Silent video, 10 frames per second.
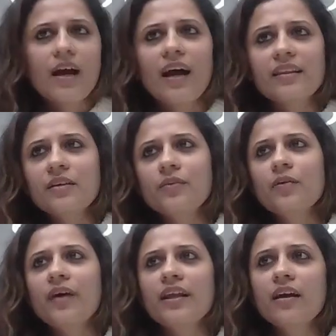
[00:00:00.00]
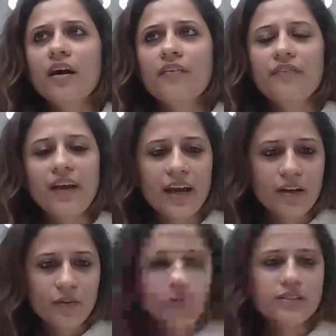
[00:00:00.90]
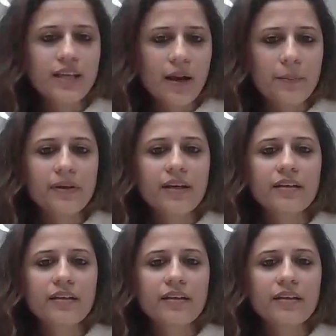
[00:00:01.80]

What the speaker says: I think we're very aware of what's happening